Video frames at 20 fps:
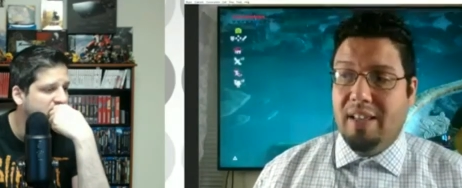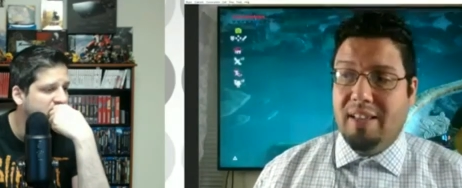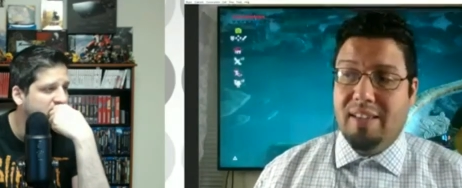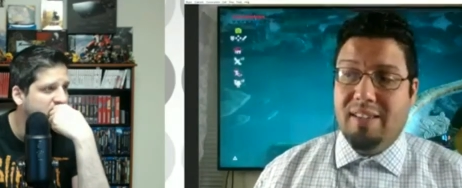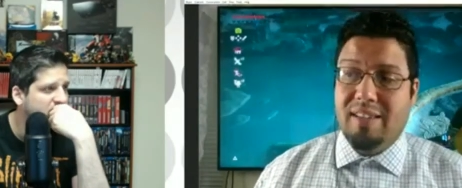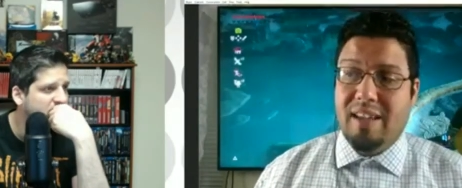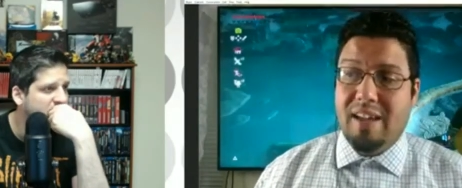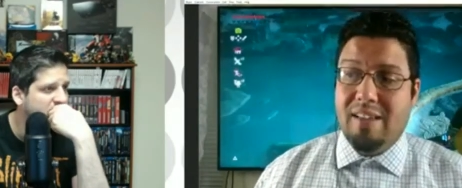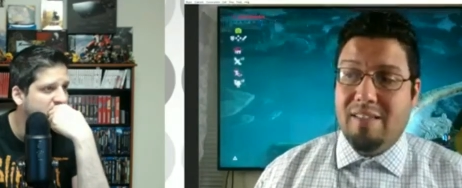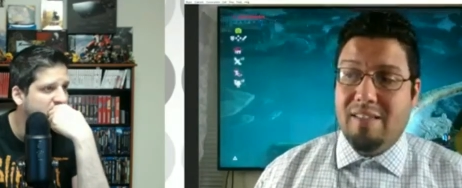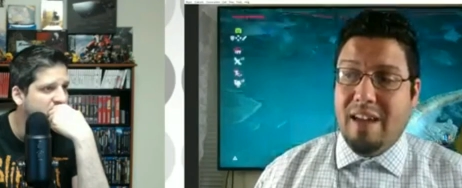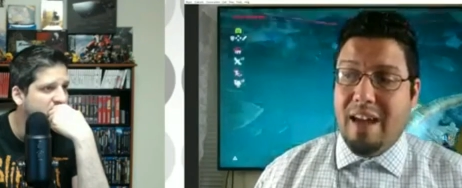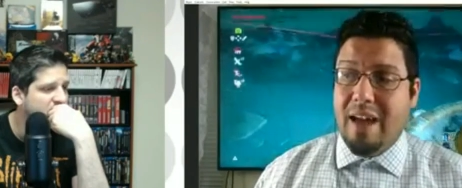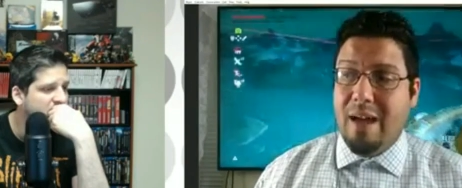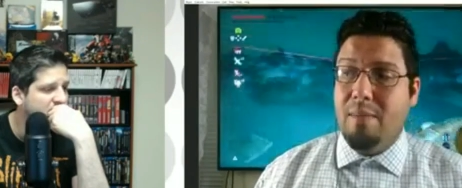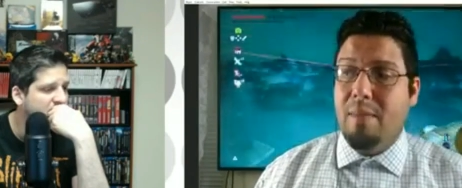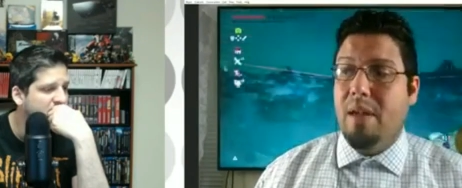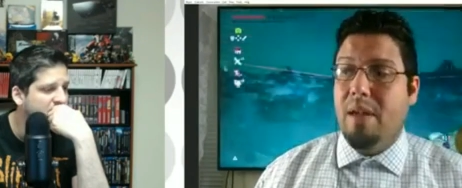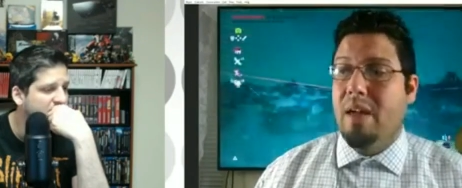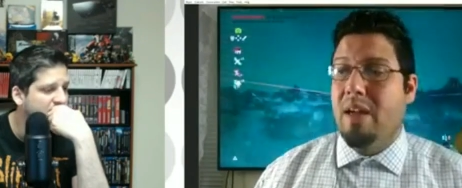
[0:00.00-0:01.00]
Speaker 1: At the same
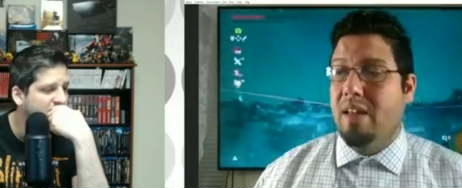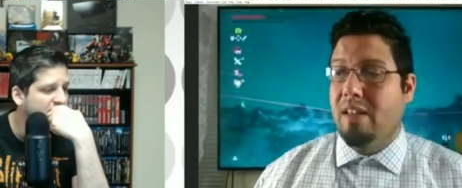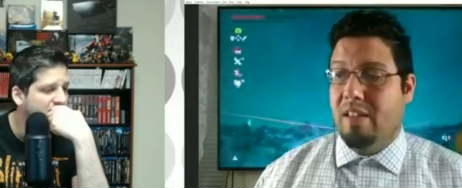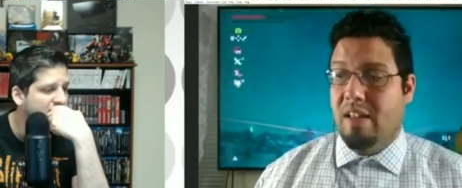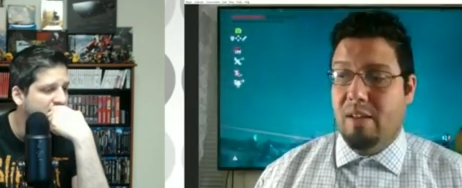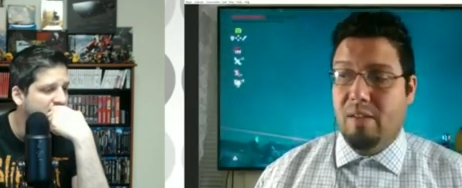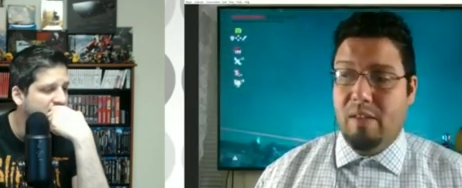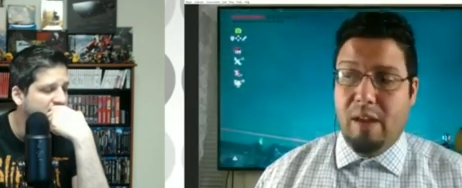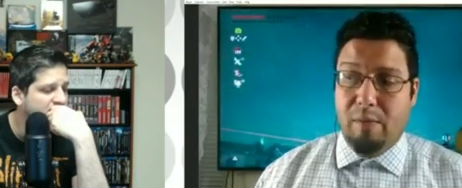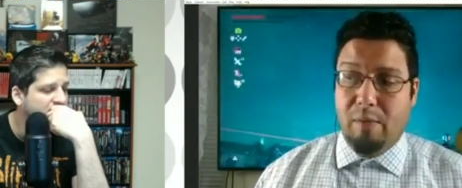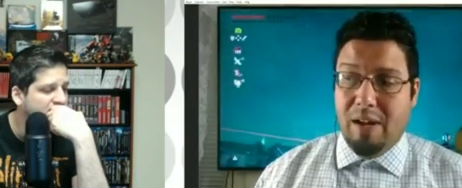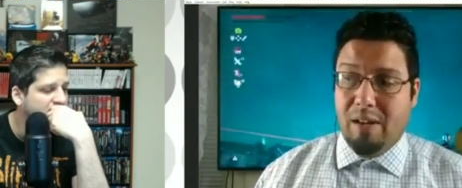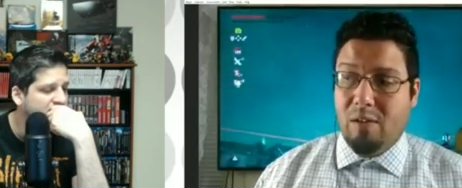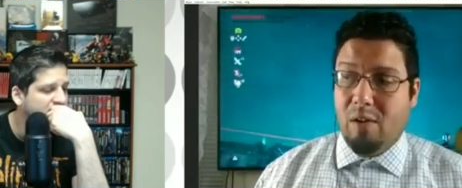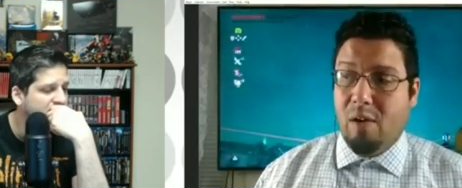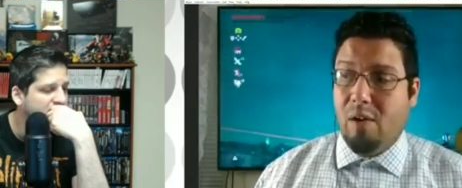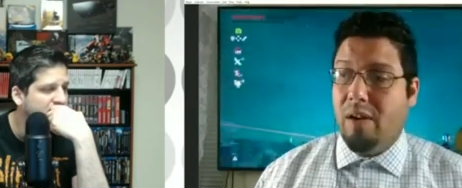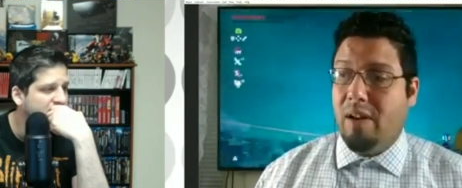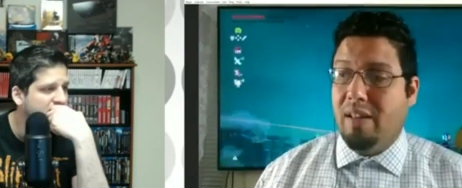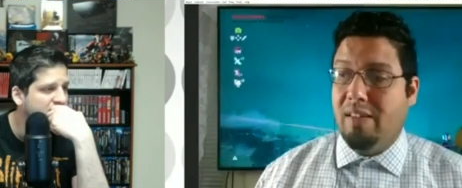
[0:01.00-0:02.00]
time, the
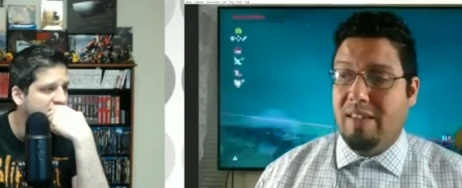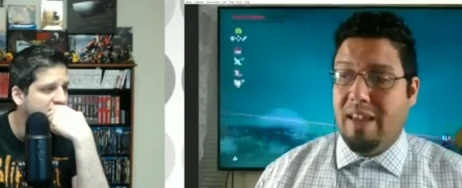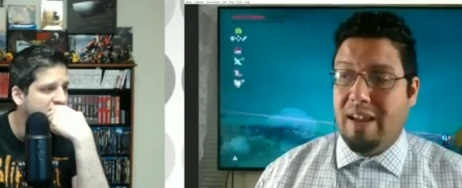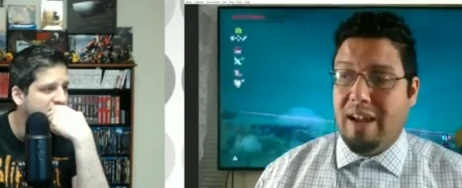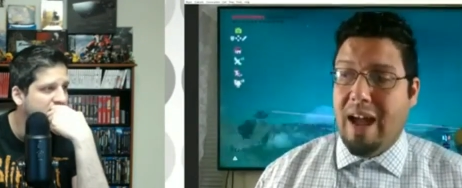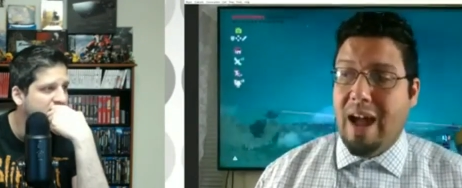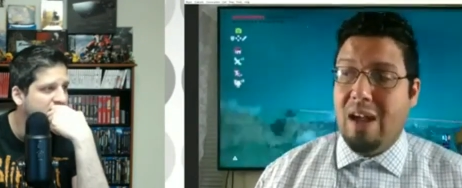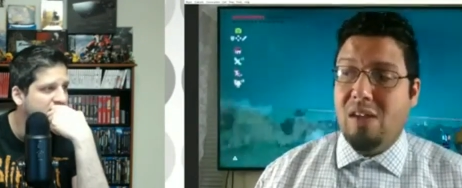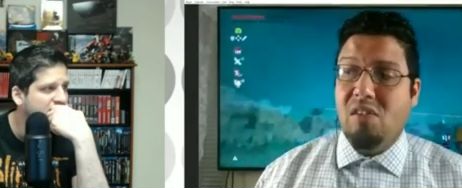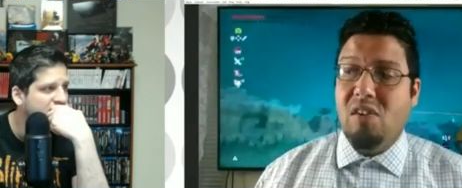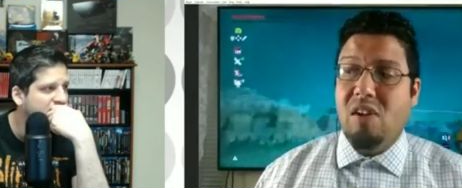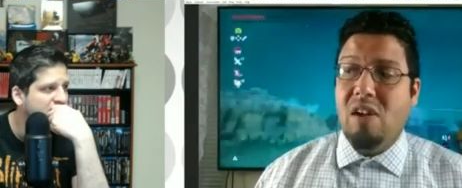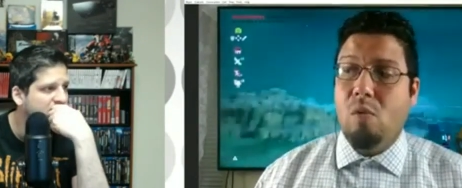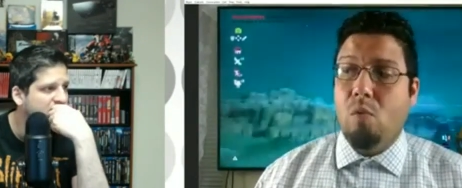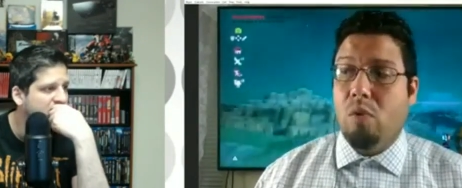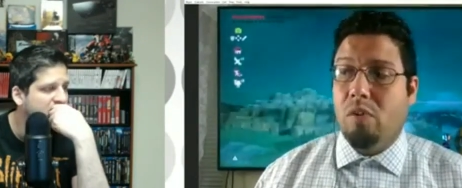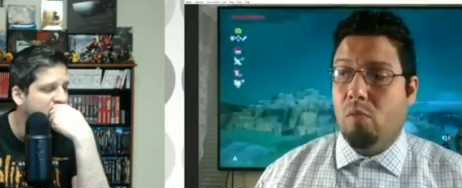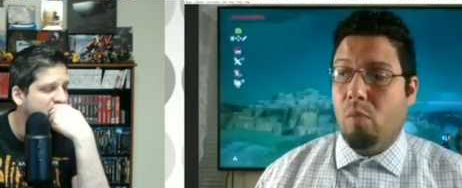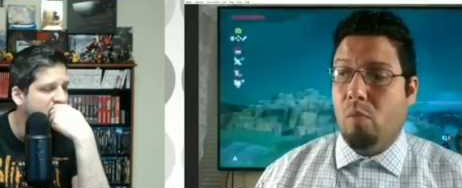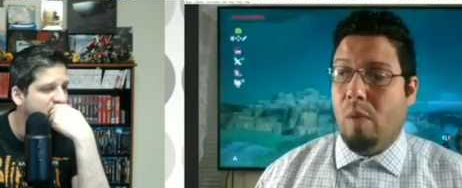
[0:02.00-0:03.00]
director
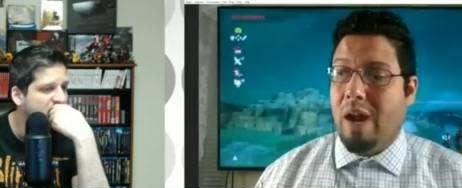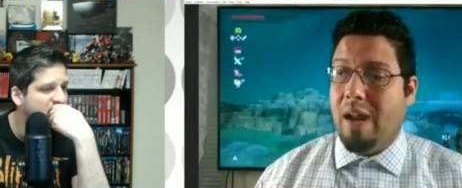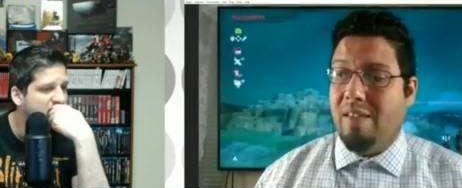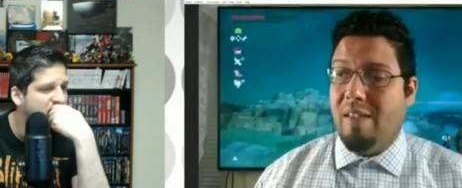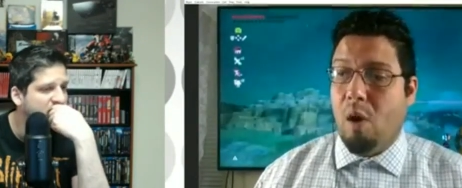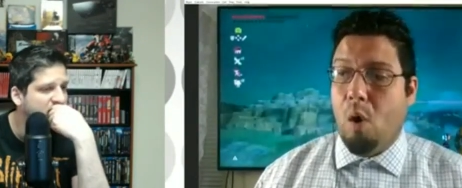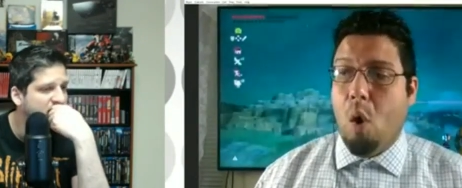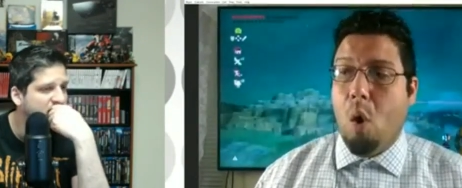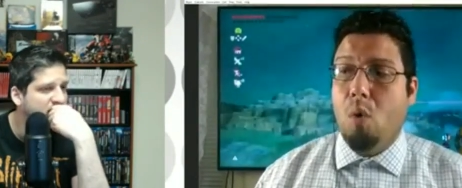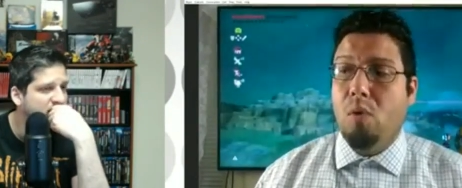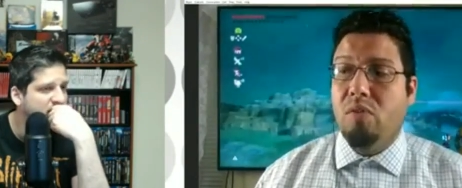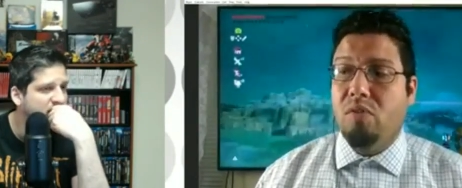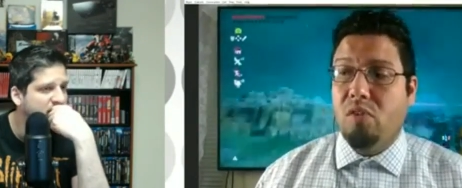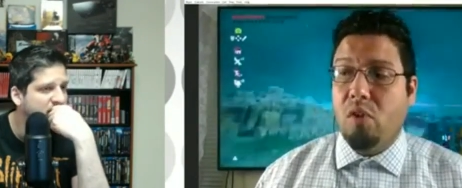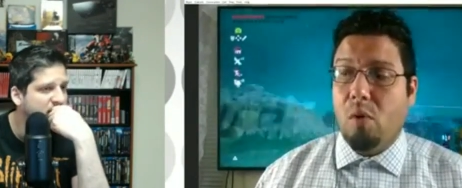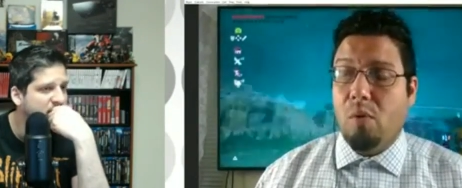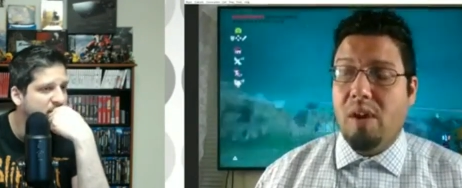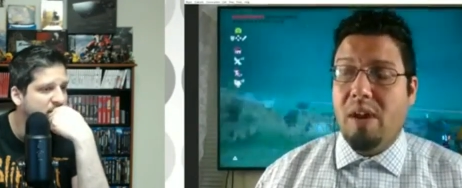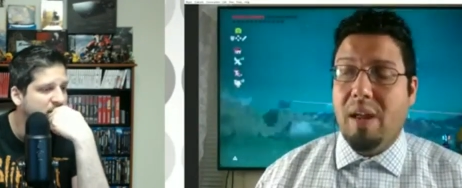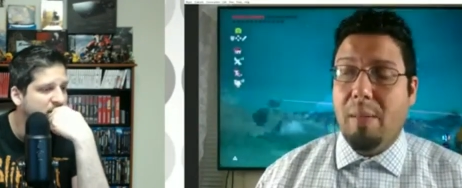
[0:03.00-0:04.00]
Takahashi was writing the whole
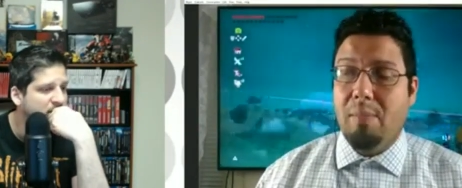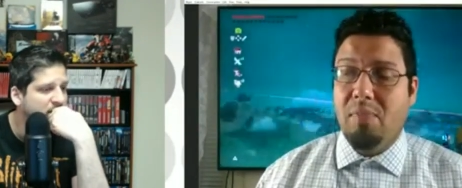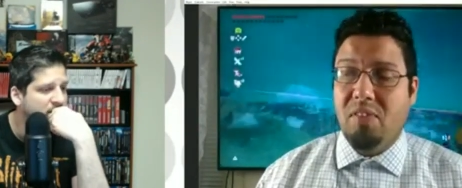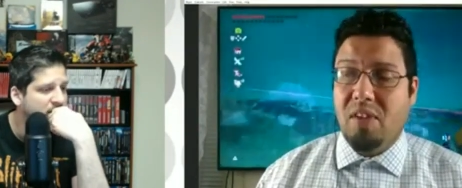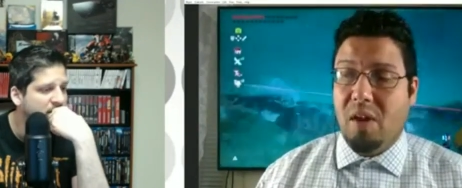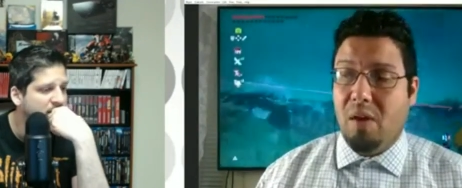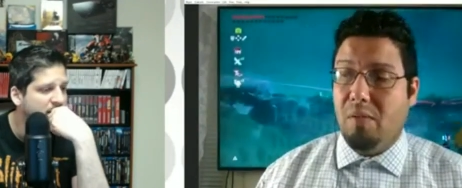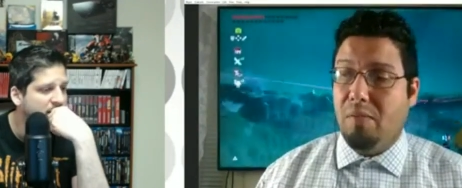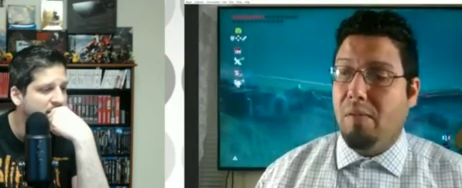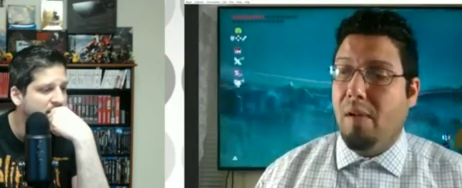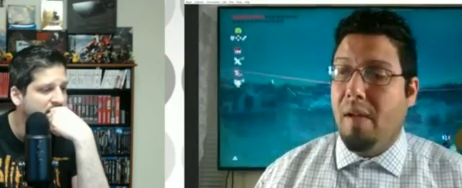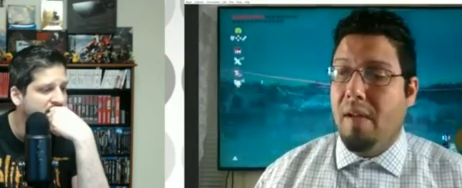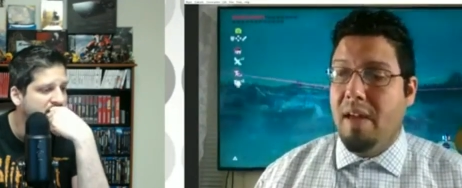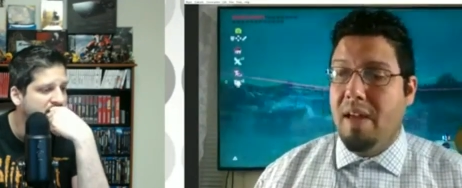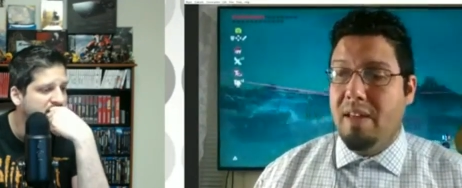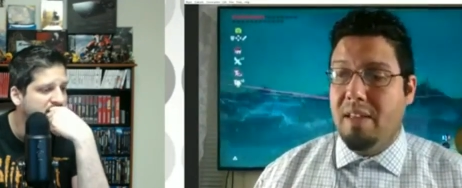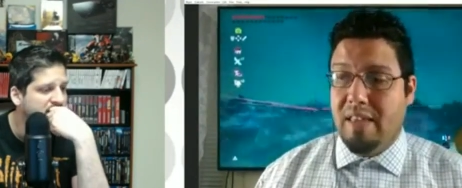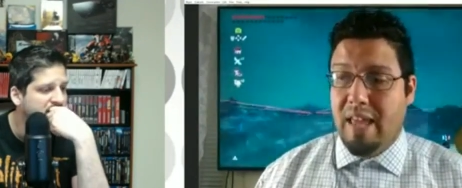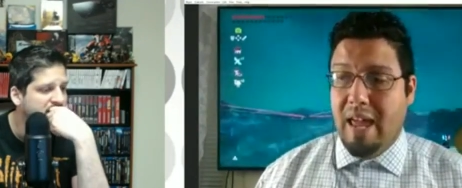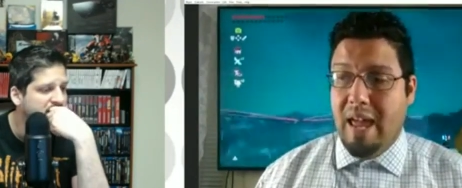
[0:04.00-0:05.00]
story himself.
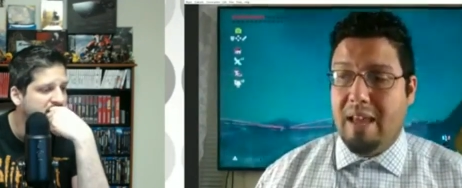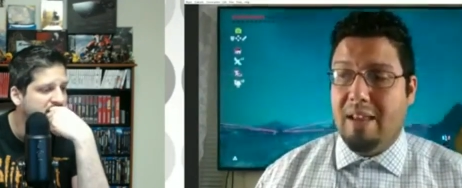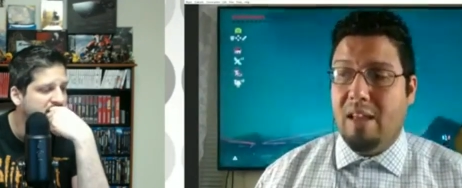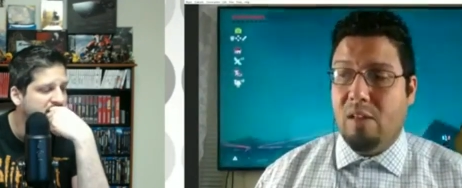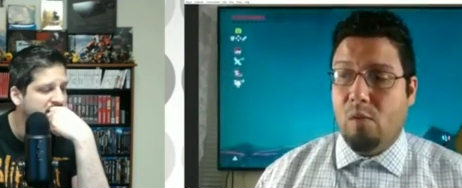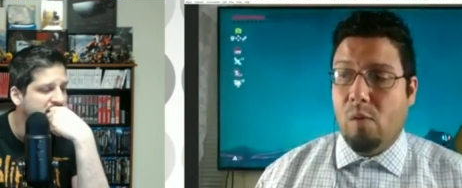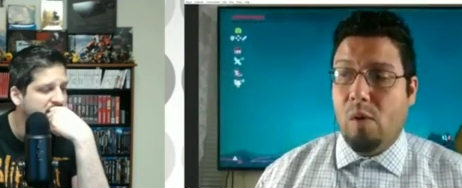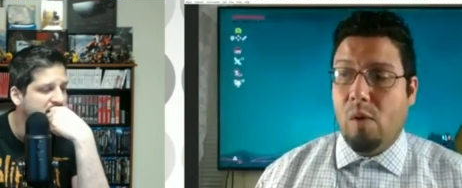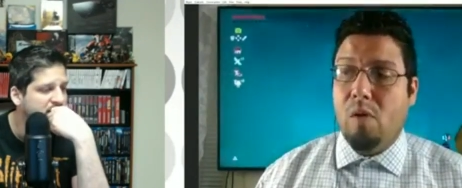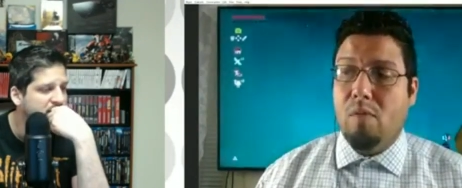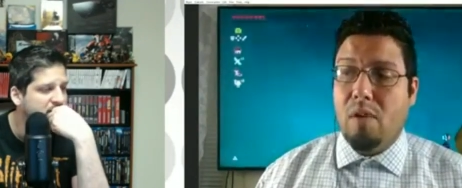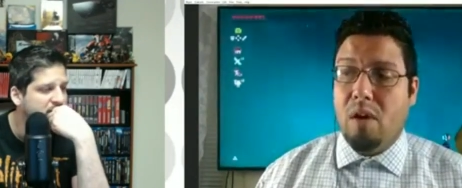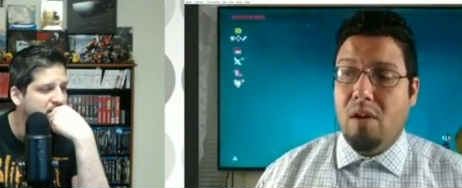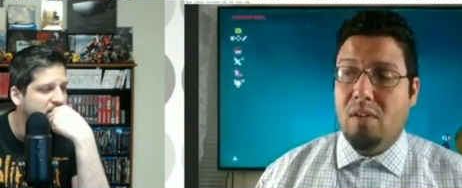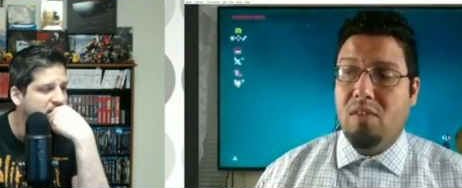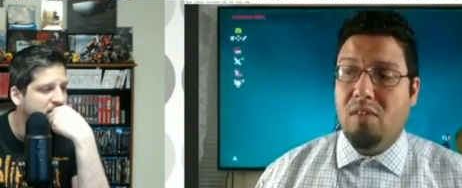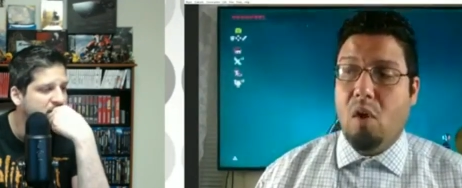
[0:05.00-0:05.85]
Then the three of